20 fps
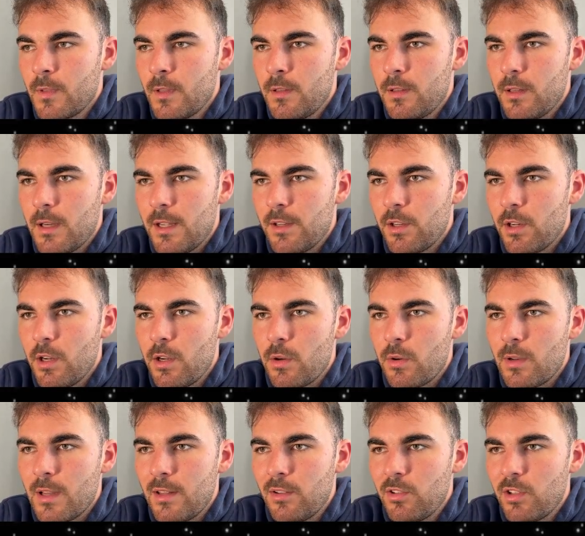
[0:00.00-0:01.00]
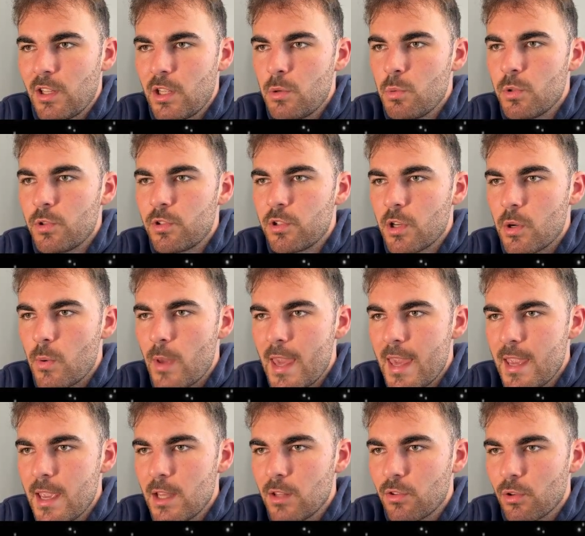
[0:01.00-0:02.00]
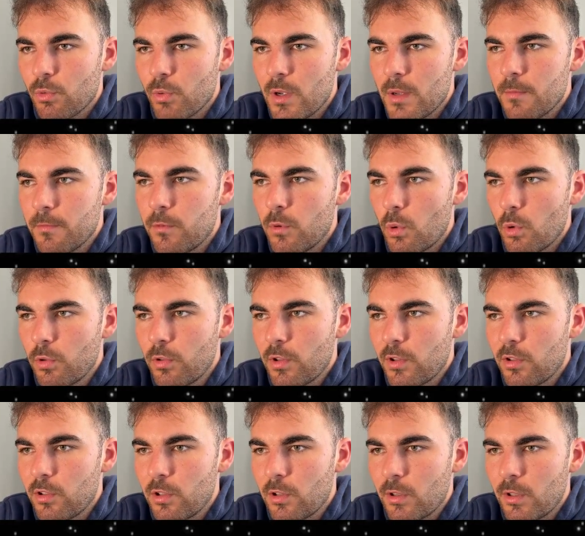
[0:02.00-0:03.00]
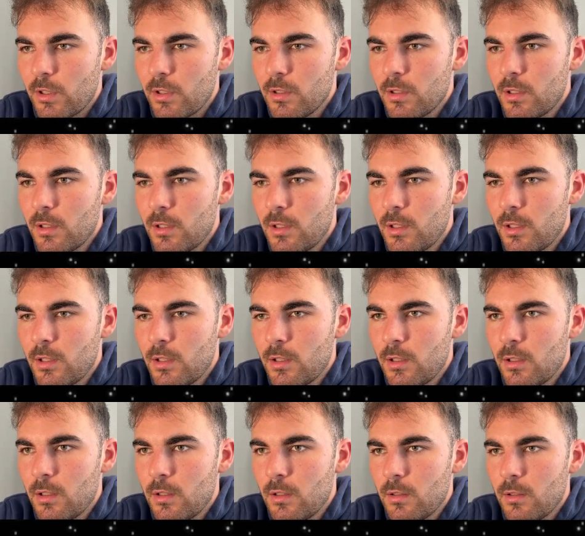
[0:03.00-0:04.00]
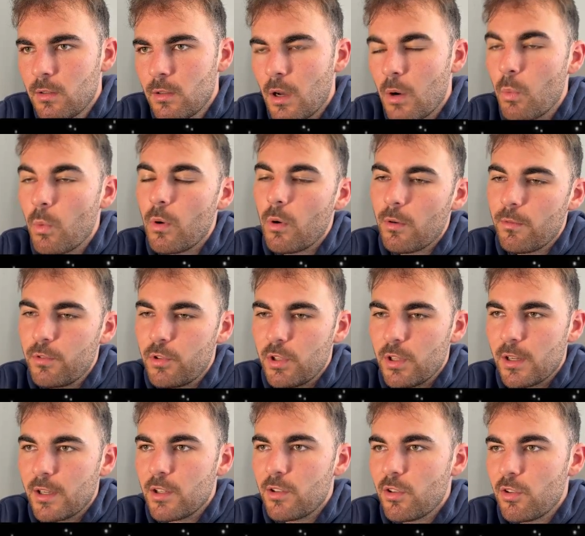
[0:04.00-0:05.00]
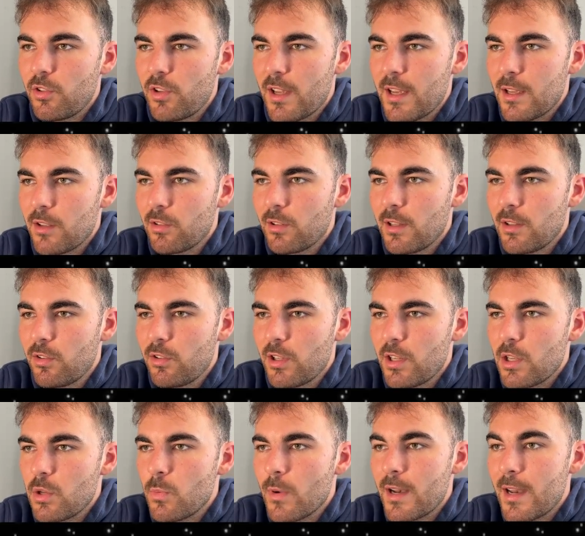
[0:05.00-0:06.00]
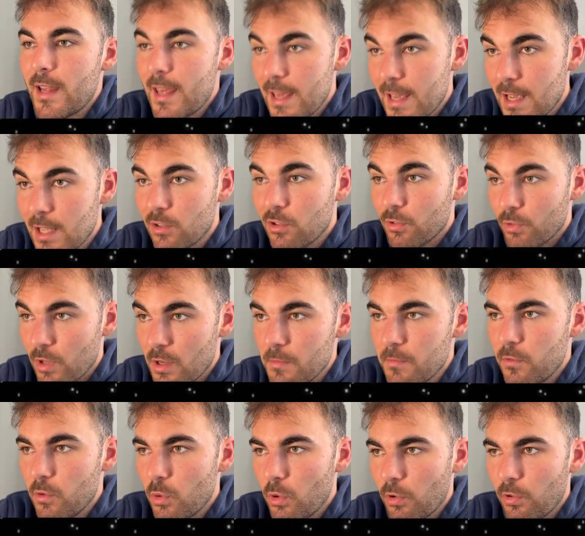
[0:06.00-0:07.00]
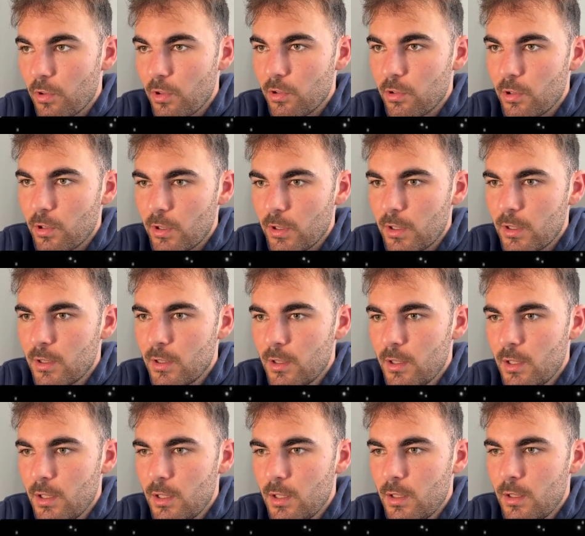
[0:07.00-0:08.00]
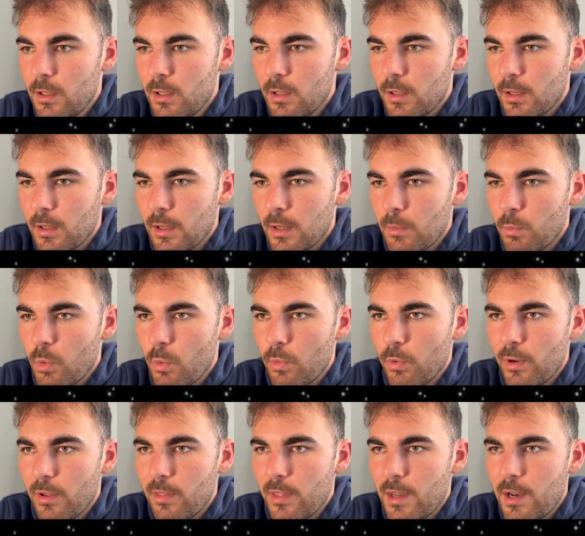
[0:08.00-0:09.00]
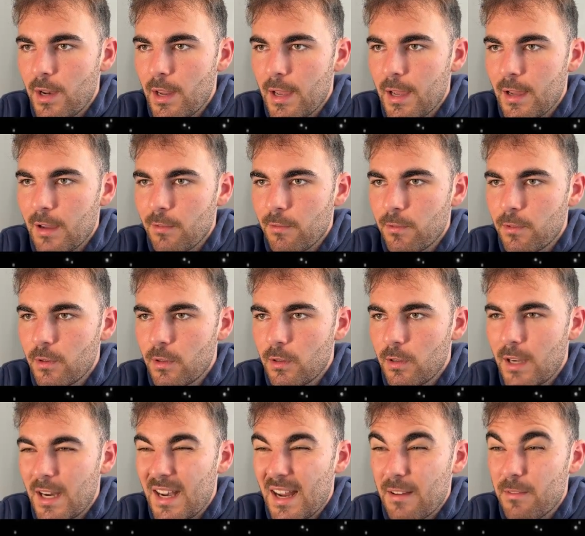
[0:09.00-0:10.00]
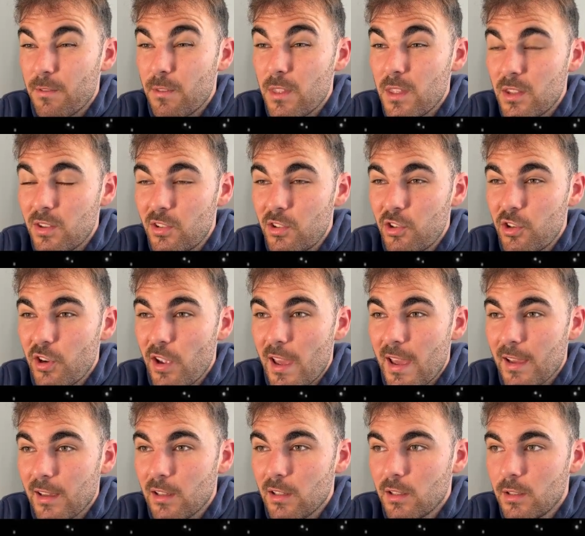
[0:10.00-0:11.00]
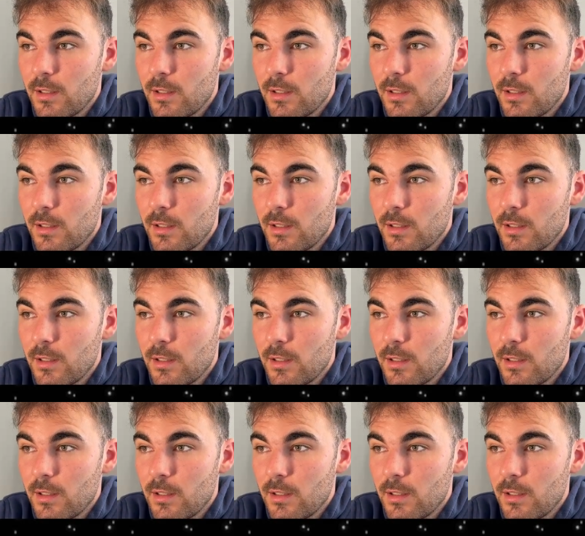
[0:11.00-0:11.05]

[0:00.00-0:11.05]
don't know, let's say you were to go here to reinforce this knight. Oh, well, obviously I could just take. So let's say you went here to reinforce this knight. What would I then have? I'd have this check.